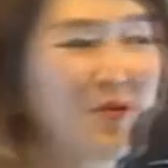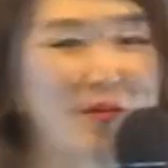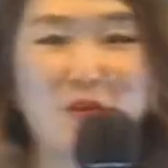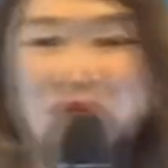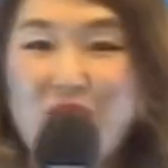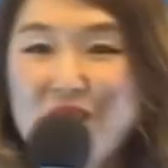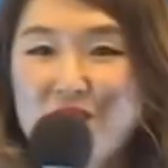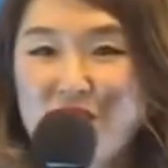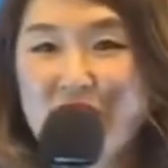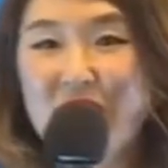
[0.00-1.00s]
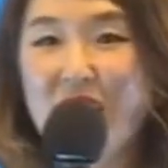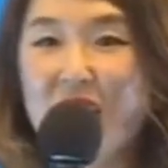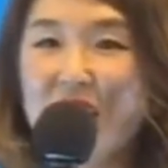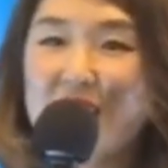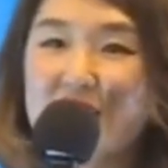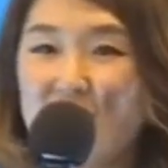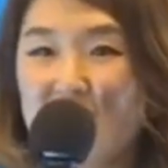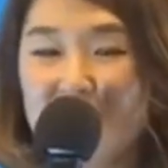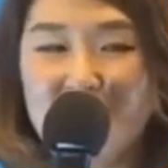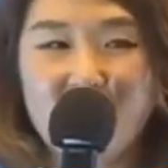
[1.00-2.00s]
know, for those untrained eyes,
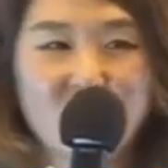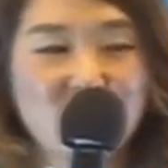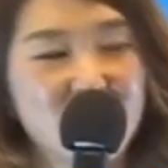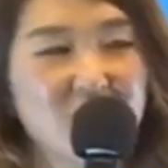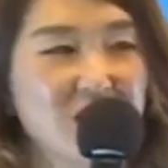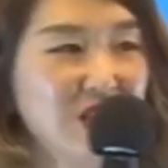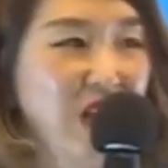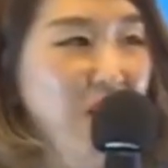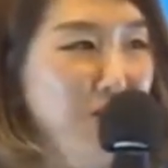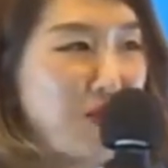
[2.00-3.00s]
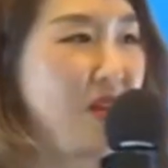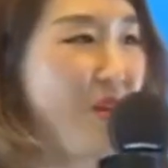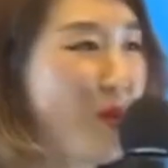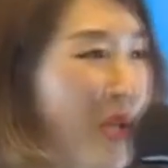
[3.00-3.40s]
she's not me